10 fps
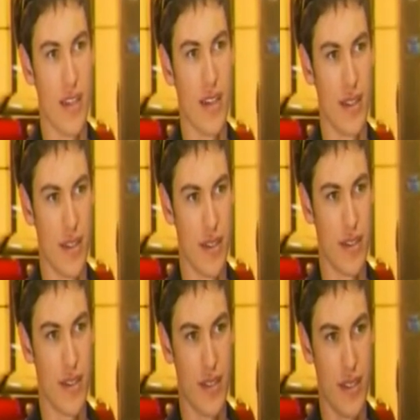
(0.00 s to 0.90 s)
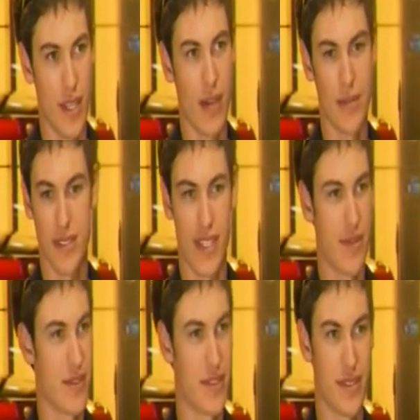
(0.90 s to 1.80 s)
or do you try
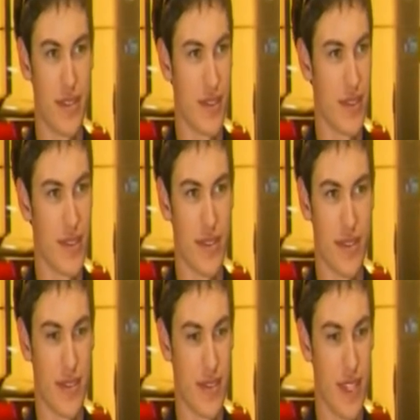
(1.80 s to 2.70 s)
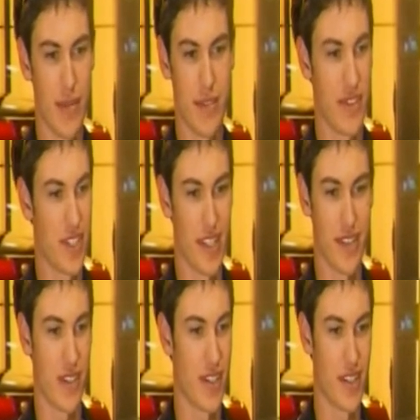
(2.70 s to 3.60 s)
to maintain that same kind of stamina? Same as
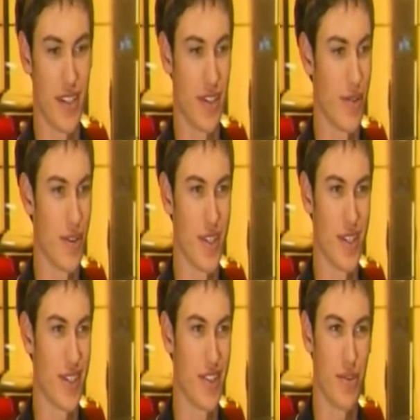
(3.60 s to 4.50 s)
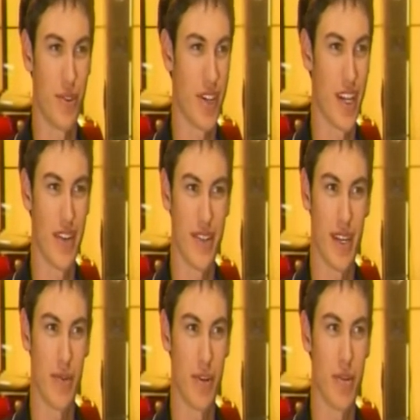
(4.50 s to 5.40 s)
Jason here. You work out every
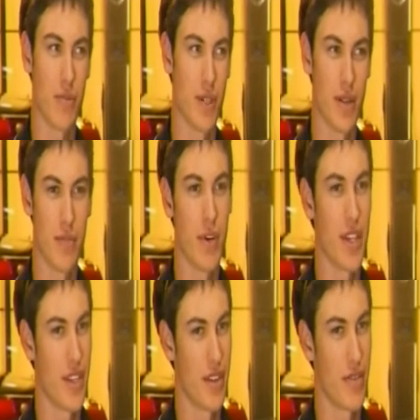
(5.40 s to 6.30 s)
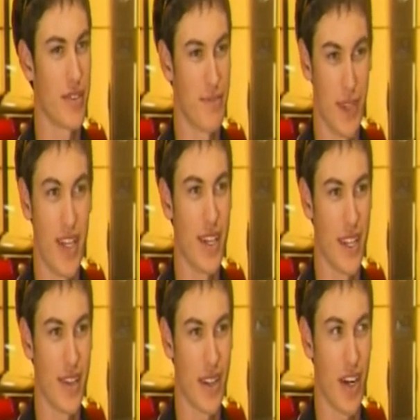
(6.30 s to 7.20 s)
time you're home, but you know, being
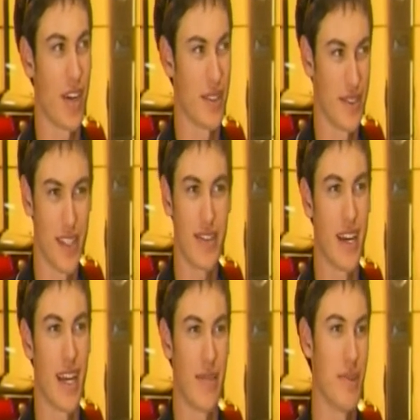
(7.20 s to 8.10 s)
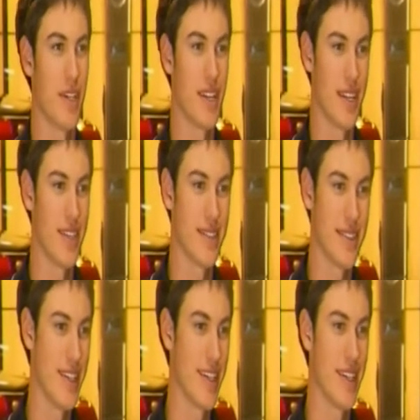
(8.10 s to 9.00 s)
in the car, seat time is
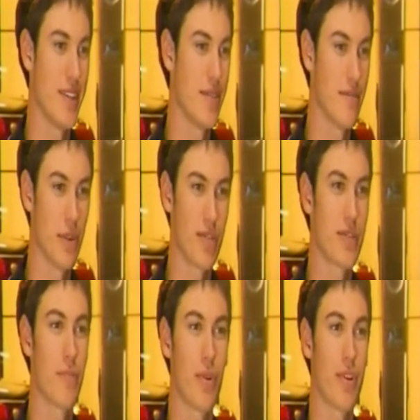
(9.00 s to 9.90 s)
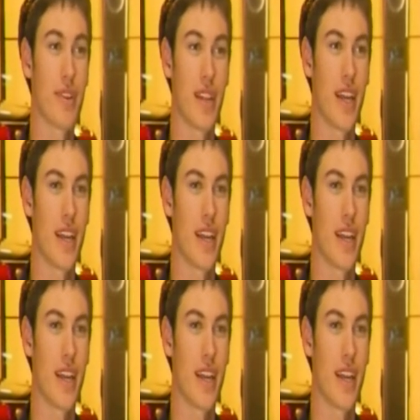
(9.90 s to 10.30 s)
the most important